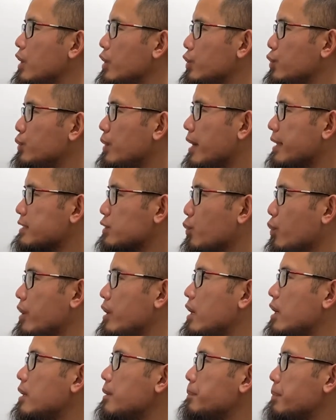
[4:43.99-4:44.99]
2x
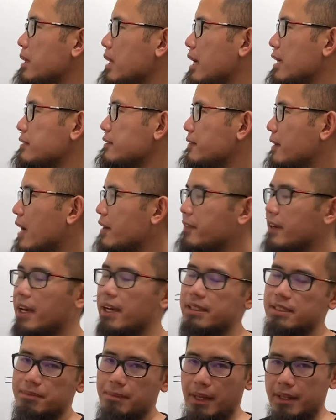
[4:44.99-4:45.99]
squared plus
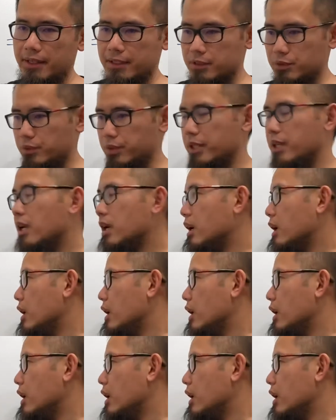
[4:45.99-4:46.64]
5x minus 3.